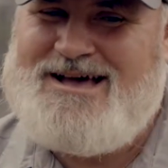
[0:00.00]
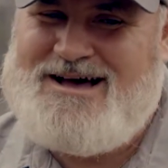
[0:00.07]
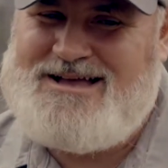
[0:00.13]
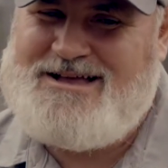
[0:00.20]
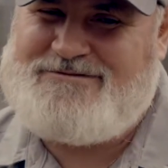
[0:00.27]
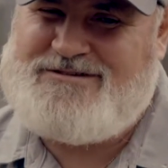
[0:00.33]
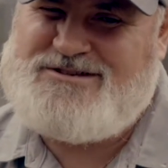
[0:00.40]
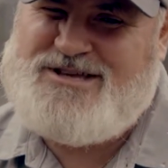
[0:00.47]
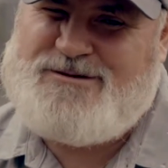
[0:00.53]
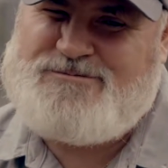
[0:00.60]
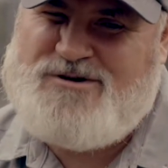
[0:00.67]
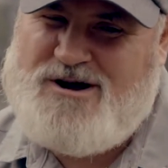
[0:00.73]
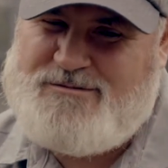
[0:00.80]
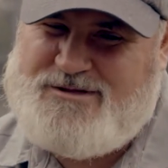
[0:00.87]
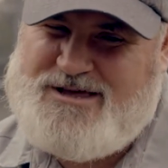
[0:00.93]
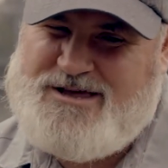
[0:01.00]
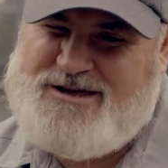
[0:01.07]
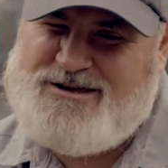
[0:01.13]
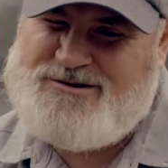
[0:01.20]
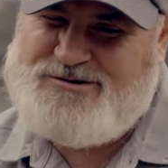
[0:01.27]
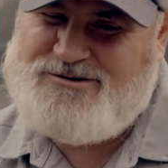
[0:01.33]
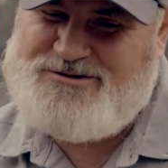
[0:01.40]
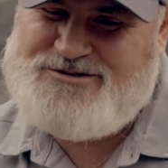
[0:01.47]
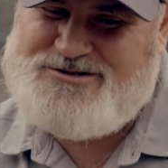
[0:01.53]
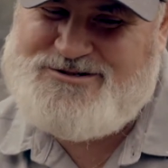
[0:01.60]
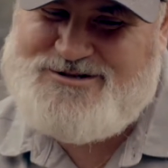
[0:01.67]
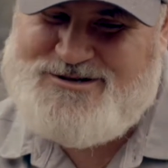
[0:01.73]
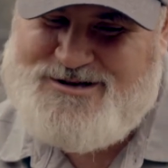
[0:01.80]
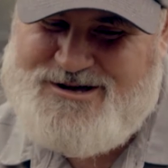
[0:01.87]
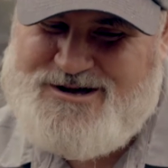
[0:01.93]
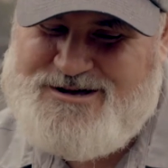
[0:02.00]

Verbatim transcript: I'd have to say probably the Eagles.